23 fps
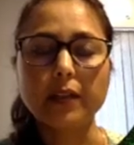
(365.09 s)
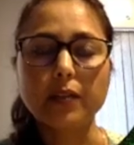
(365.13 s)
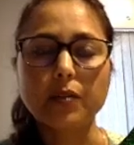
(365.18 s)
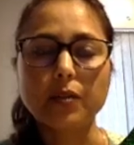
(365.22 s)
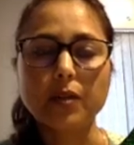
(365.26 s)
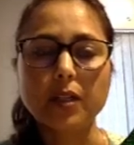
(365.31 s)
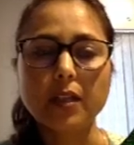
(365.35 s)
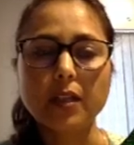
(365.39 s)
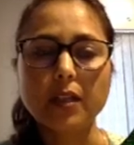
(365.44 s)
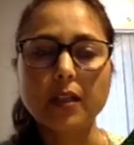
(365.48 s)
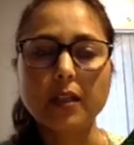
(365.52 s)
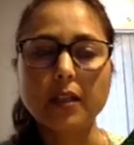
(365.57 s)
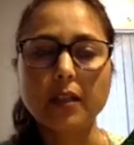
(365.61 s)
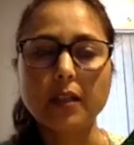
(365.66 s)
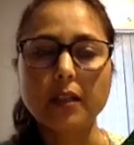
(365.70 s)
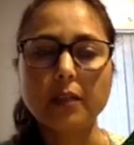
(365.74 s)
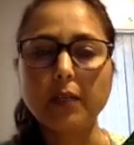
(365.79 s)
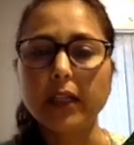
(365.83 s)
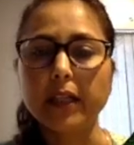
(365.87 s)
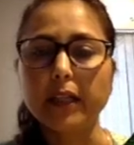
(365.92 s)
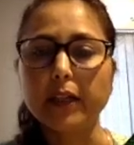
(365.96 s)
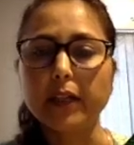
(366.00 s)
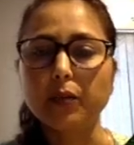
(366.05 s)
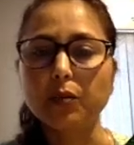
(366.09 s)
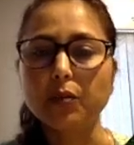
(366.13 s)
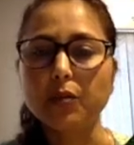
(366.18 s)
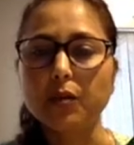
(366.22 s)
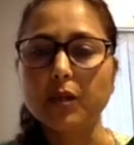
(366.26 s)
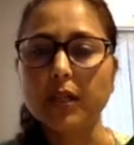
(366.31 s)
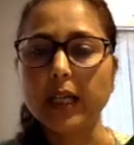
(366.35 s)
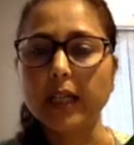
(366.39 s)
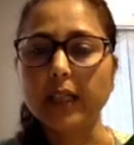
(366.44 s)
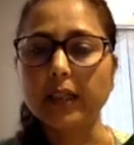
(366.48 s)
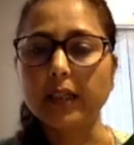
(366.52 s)
you see that Monday to
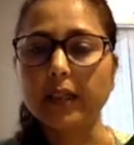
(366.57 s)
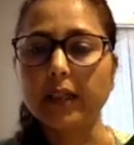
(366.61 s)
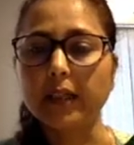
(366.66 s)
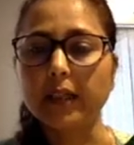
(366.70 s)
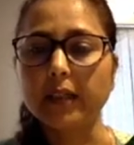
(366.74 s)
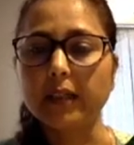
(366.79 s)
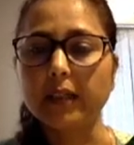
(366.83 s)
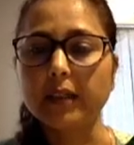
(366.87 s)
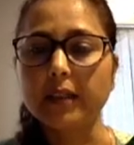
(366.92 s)
Saturday,